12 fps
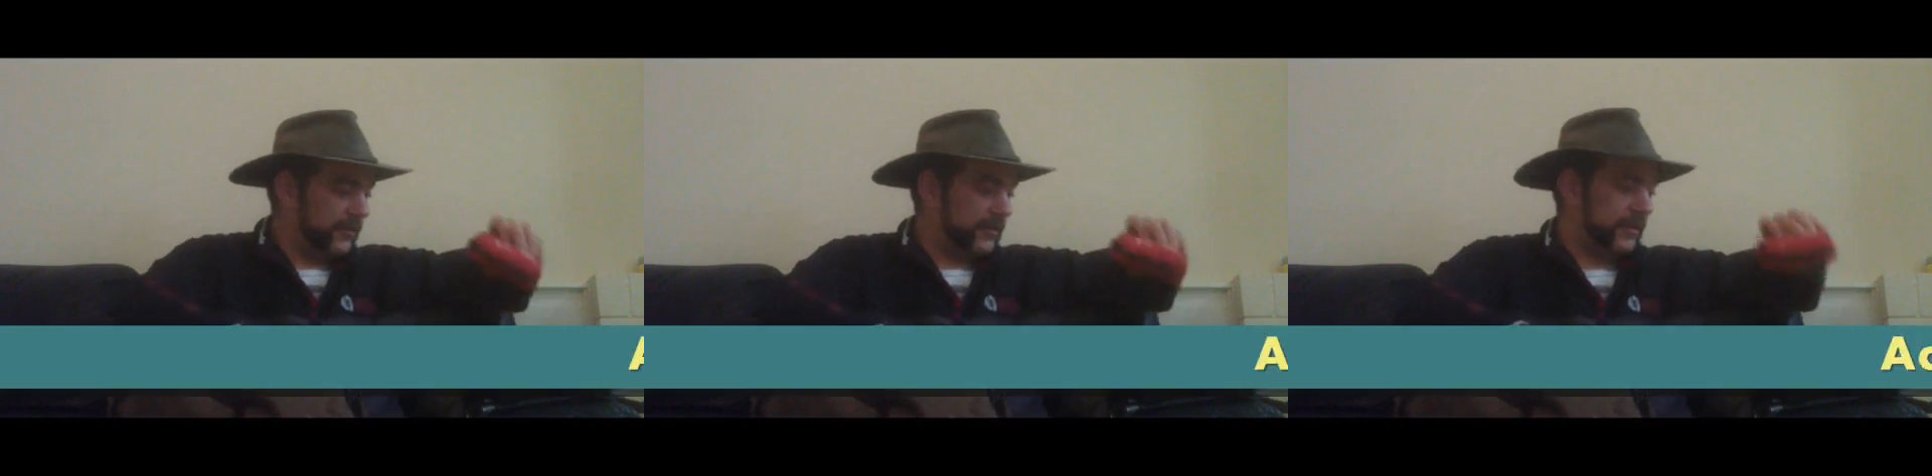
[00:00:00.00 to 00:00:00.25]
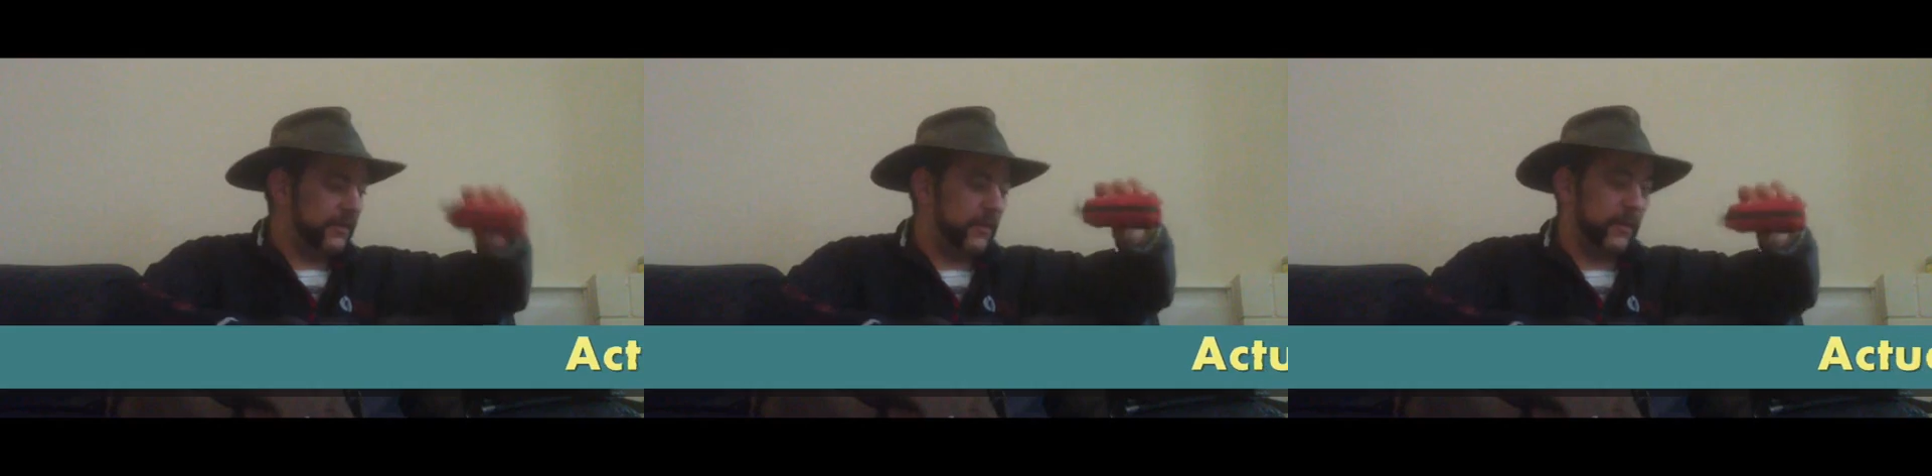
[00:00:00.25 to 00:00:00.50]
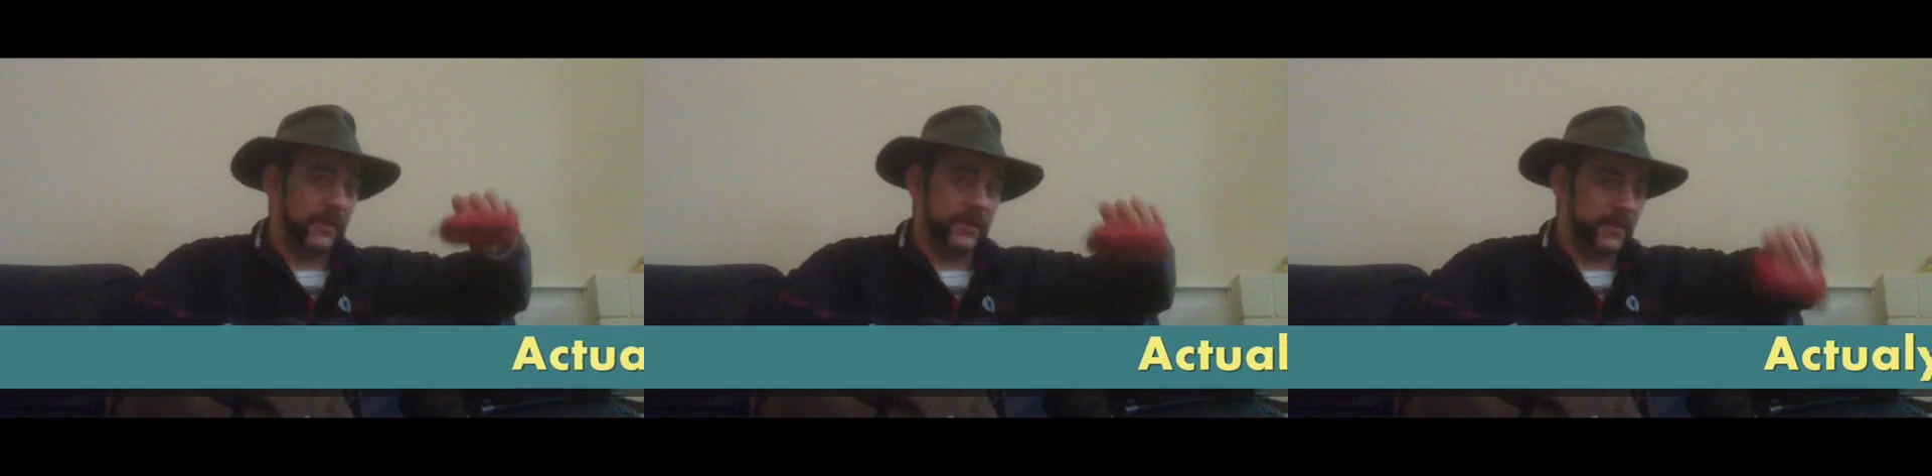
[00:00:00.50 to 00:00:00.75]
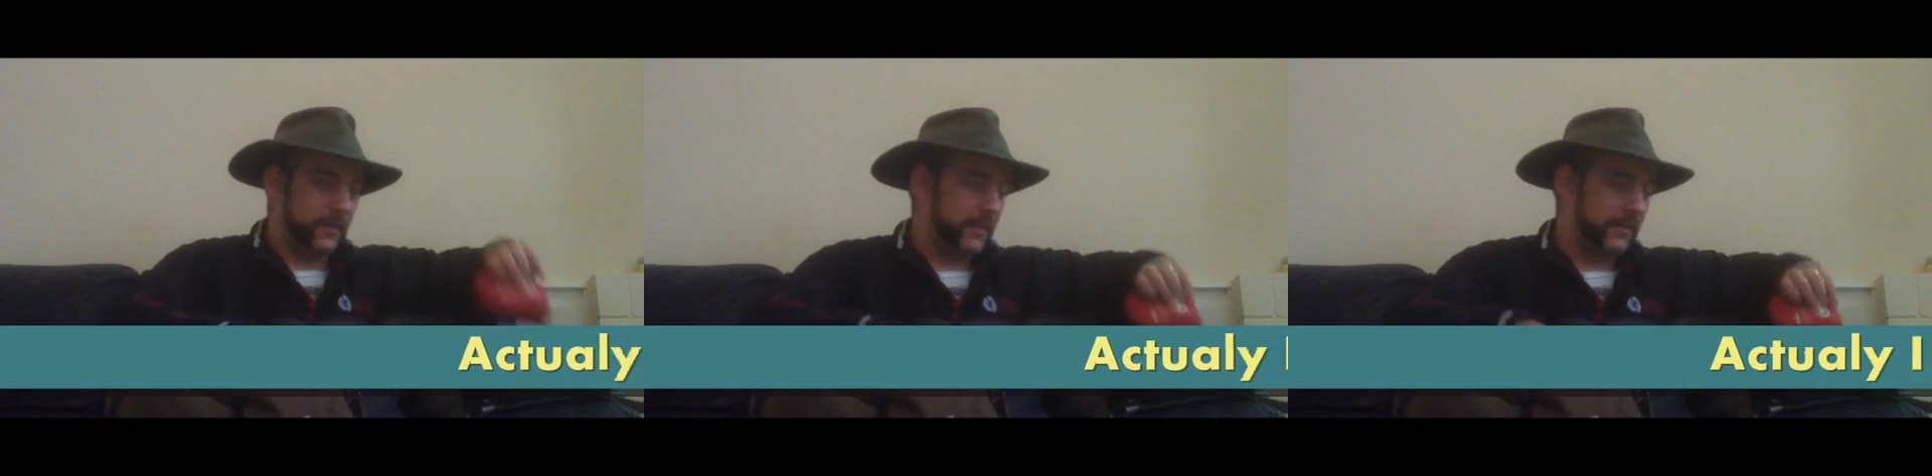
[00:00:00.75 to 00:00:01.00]
So I've
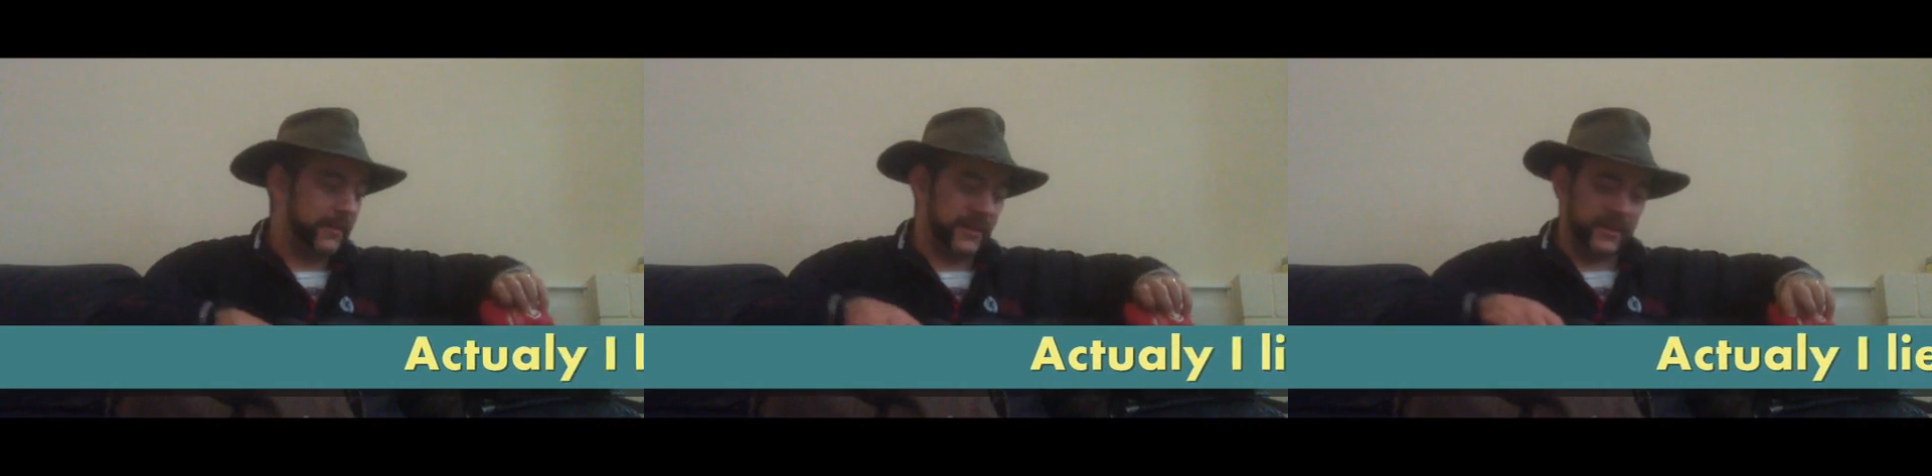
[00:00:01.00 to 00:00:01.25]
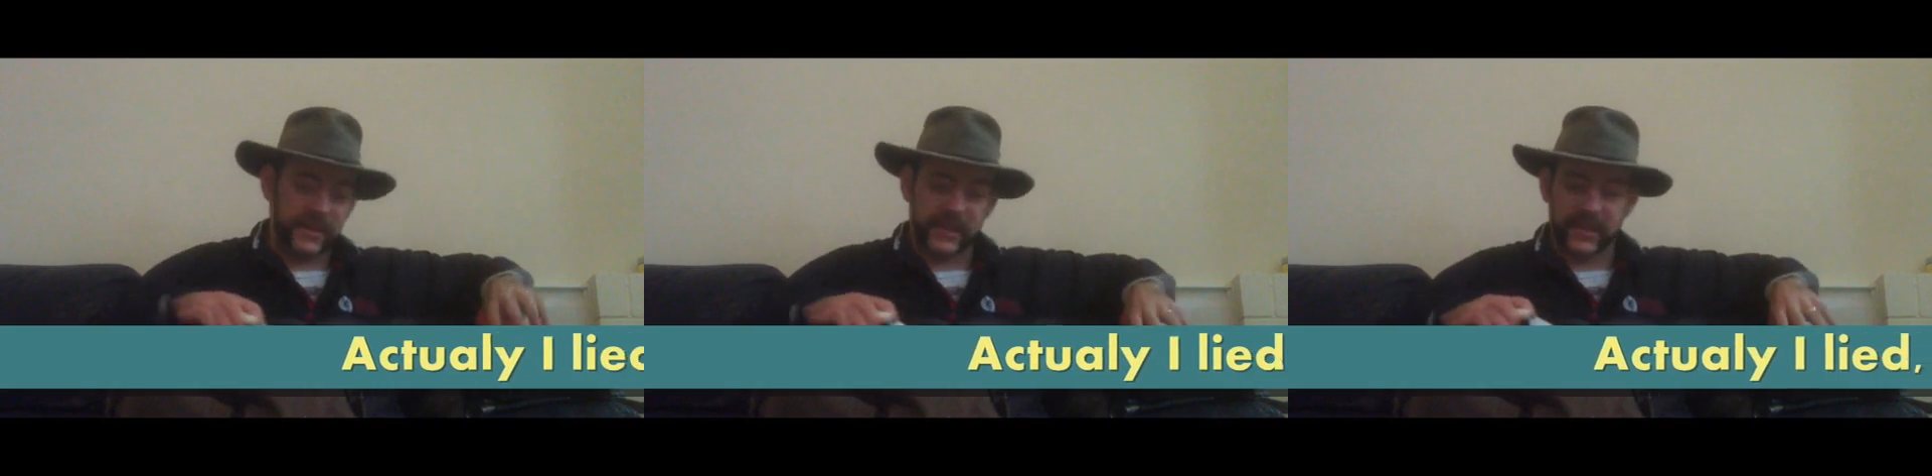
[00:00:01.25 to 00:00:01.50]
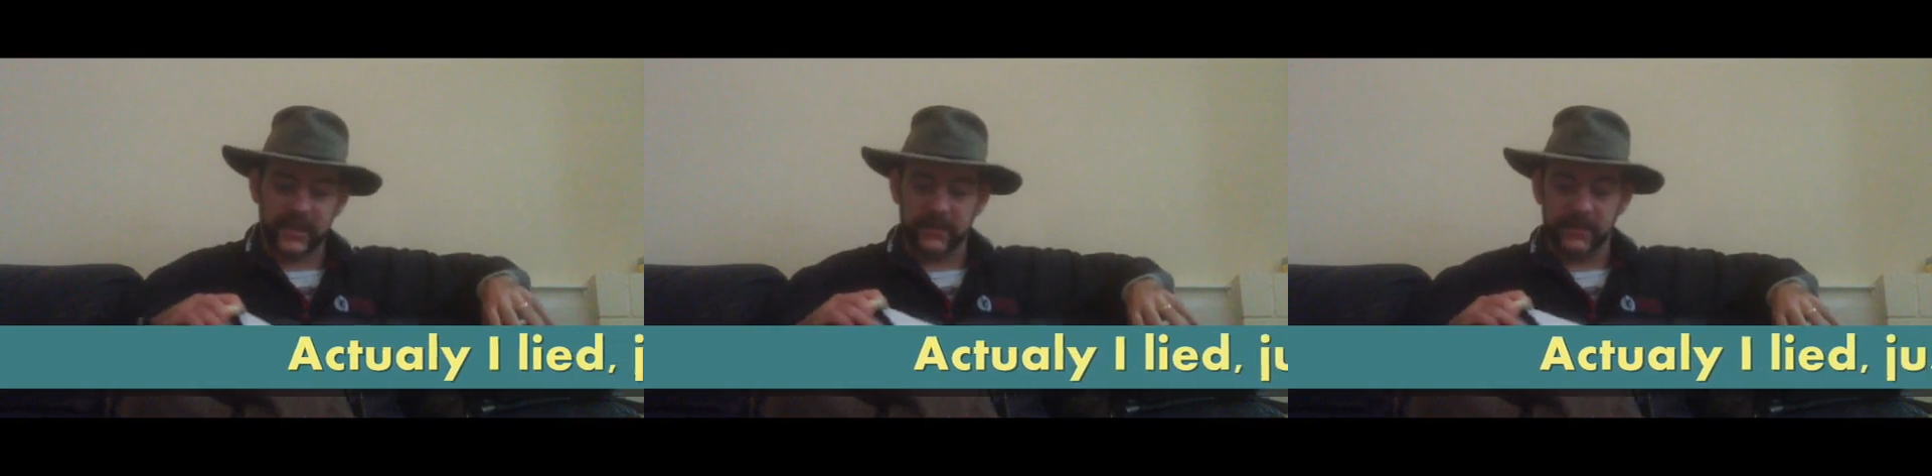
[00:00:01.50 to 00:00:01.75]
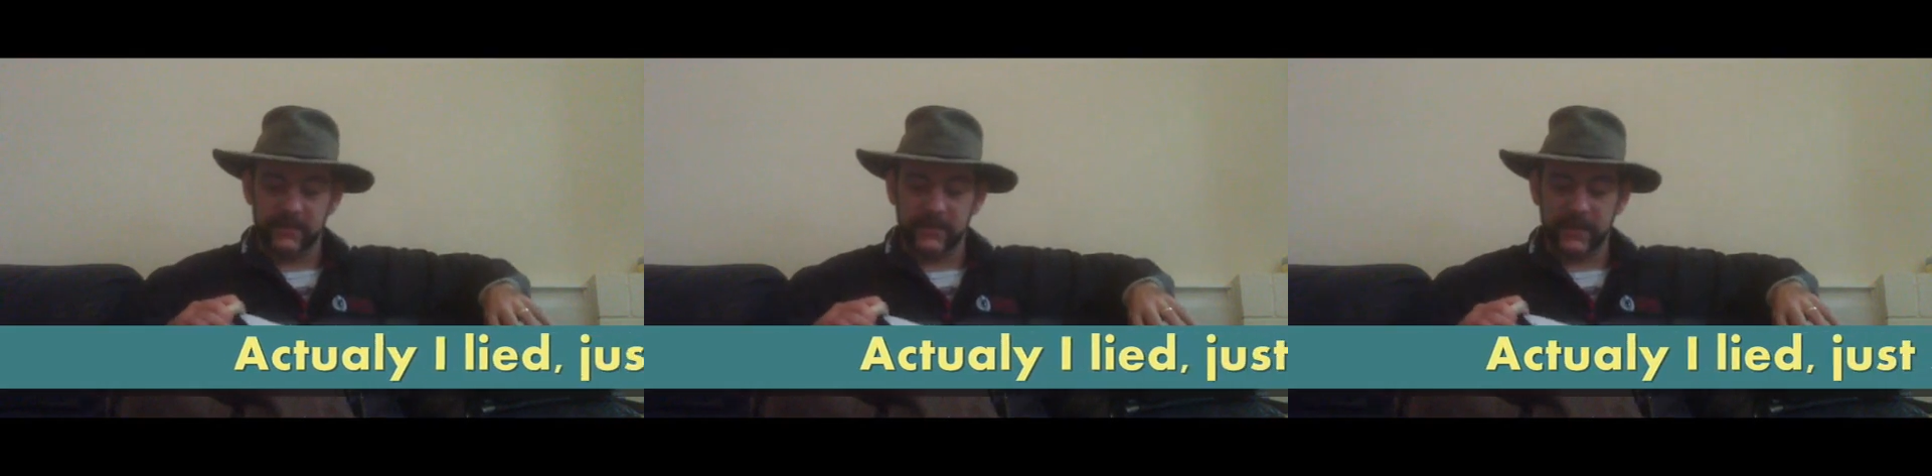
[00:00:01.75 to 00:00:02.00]
always got my first aid
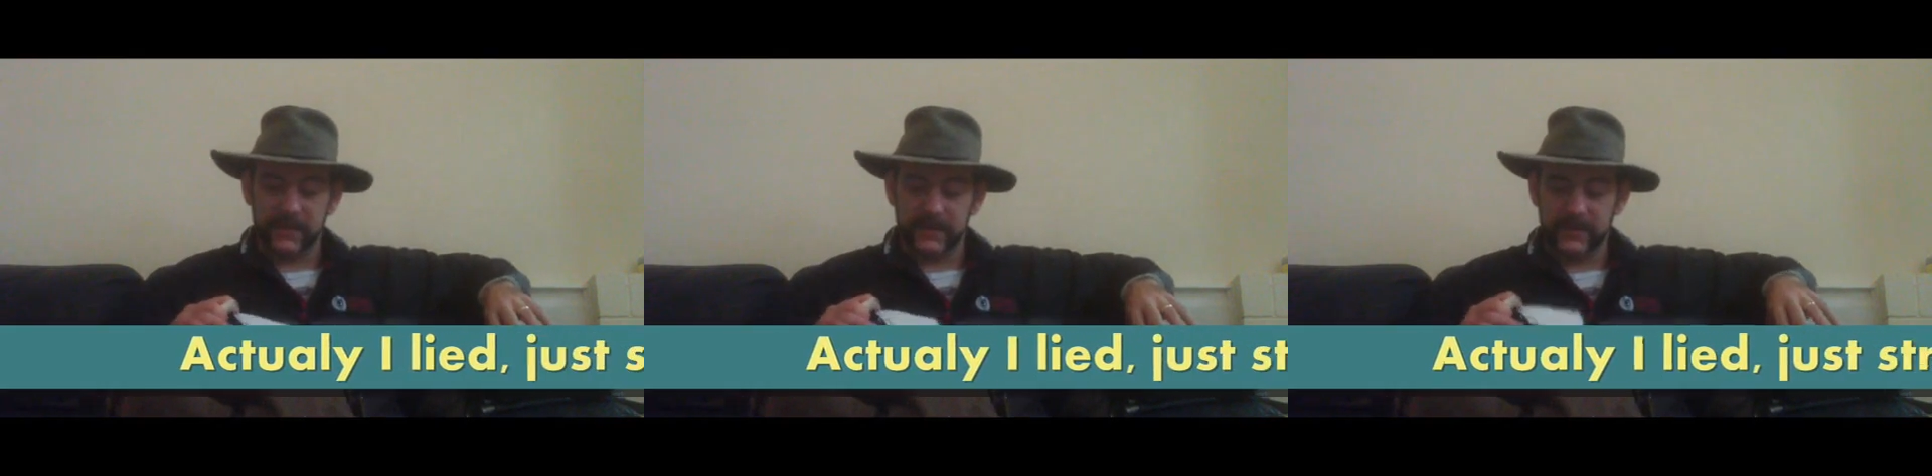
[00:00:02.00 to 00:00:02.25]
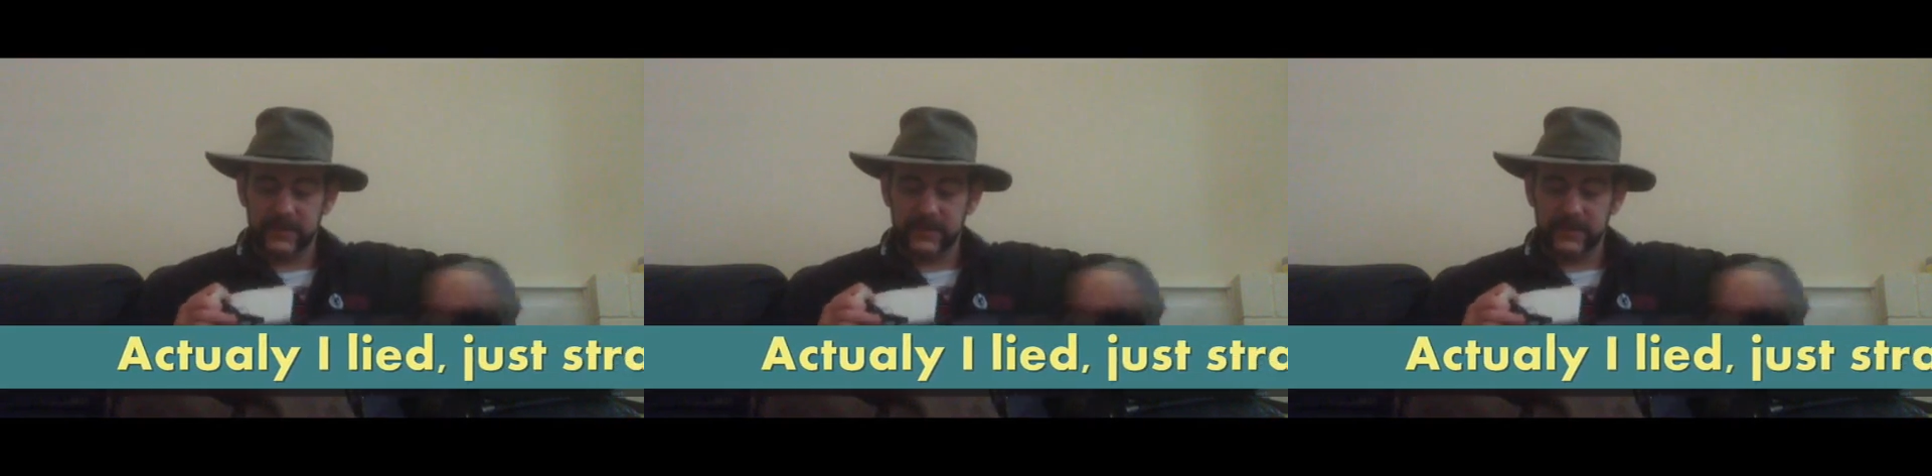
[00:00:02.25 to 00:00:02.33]
kit with me.